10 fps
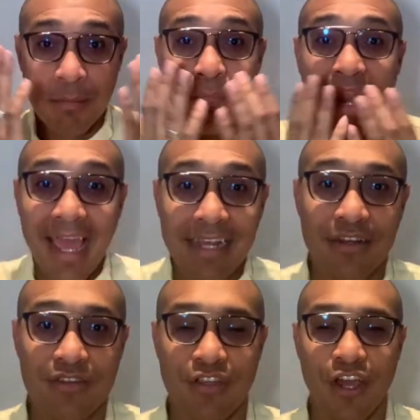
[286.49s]
The
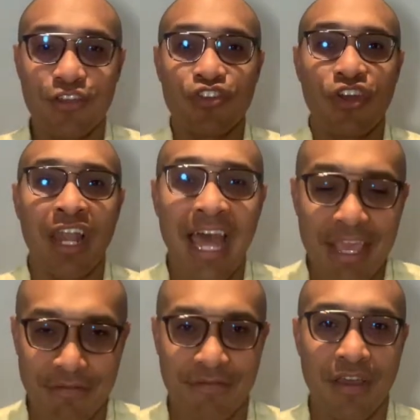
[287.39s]
blinders on your
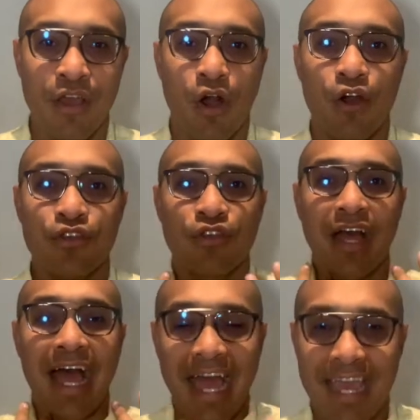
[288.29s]
life, on
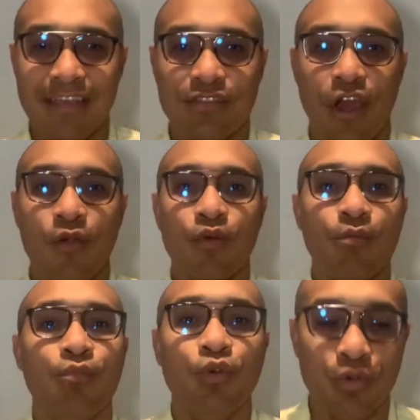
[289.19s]
your eyes are
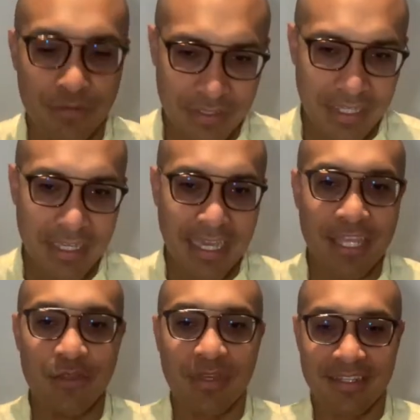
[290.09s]
removed
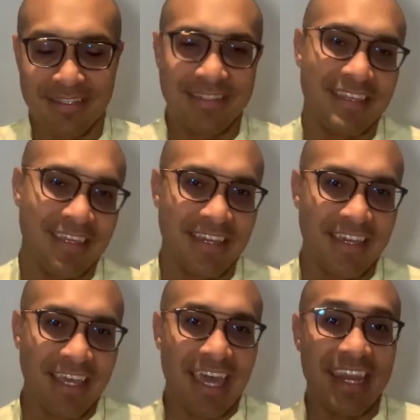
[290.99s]
and you can see.
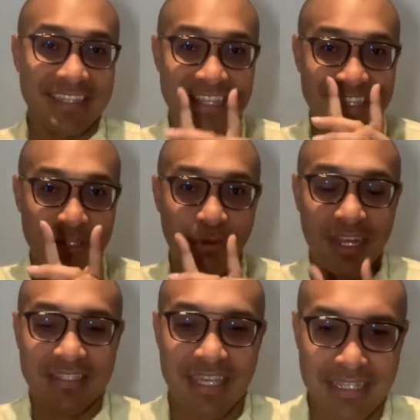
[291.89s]
And it says, guess what
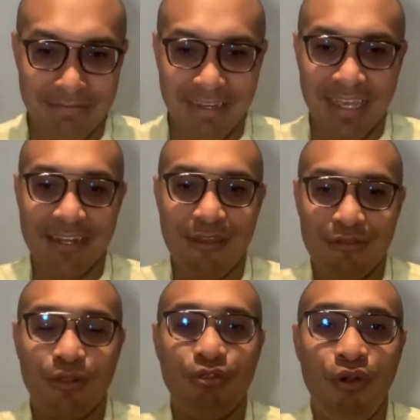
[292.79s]
it says after that? Now
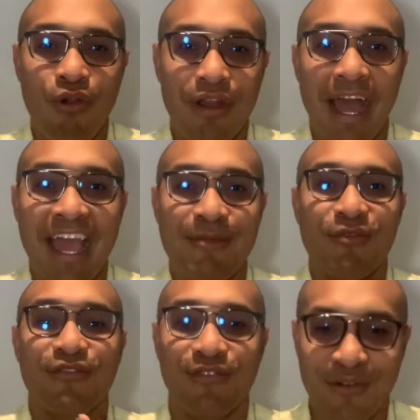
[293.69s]
the Lord I am
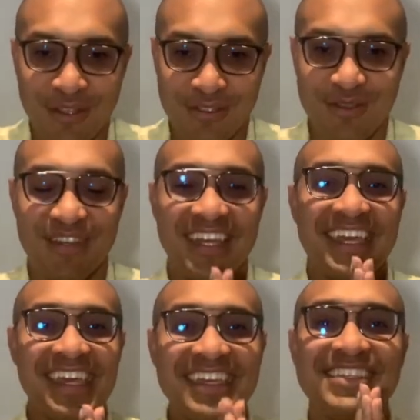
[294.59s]
referring to
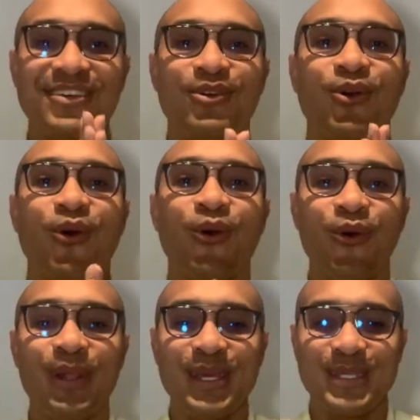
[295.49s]
is the
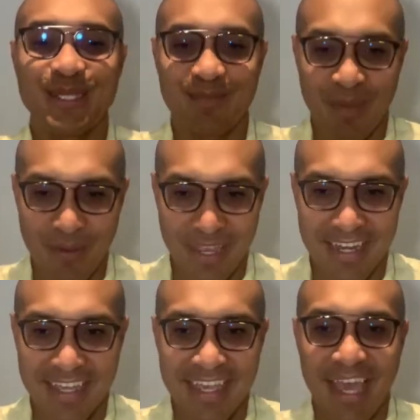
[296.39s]
Holy Spirit.
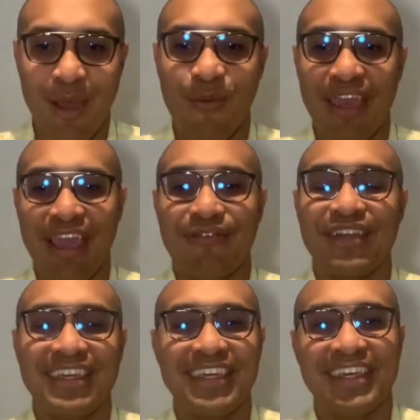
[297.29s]
And
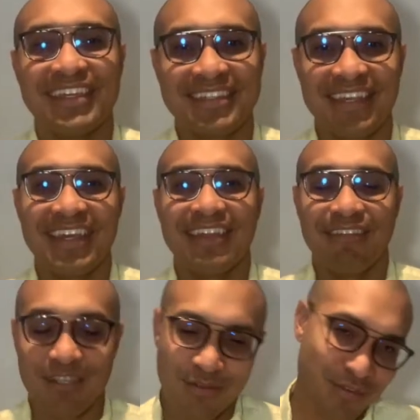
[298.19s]
wherever he is,
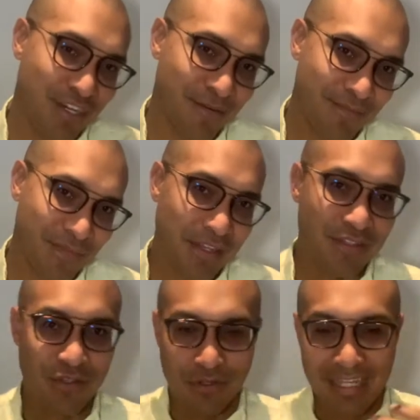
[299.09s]
there's freedom. And
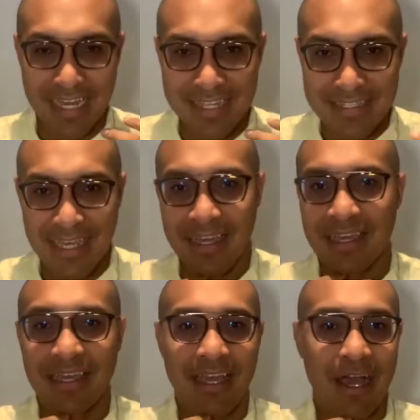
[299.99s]
so that is
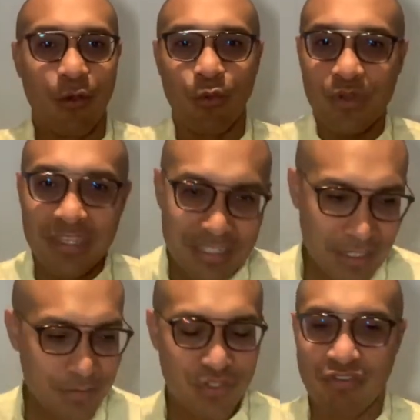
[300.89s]
a
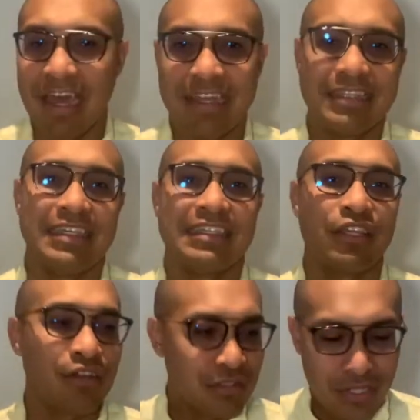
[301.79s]
wisdom strategy.
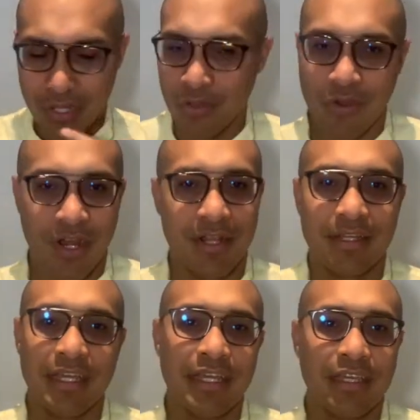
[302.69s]
Turn to the Lord.
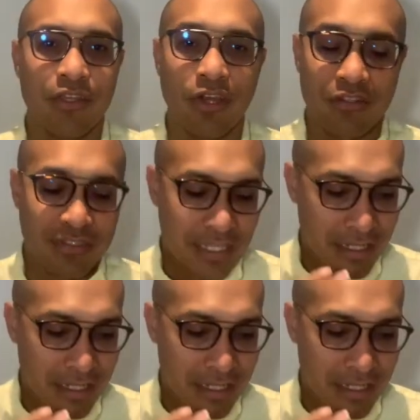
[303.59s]
You know, I said